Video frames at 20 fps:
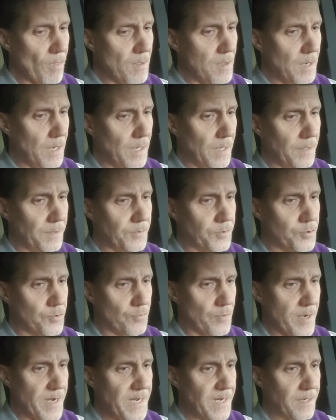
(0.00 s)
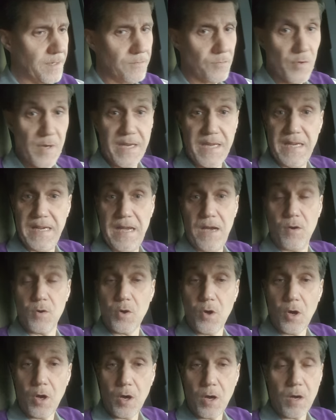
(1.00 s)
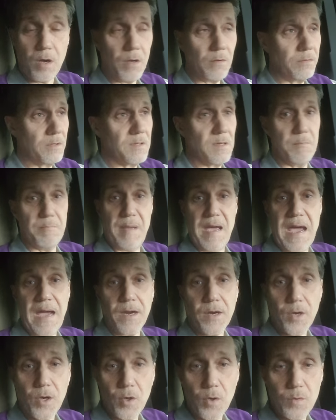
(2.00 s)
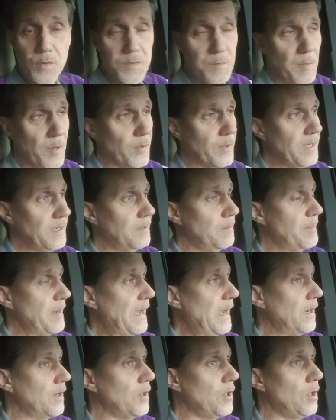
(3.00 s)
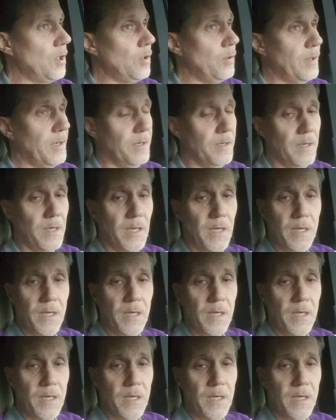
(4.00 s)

uh, drink drinking alcohol, tobacco, smoking tobacco, and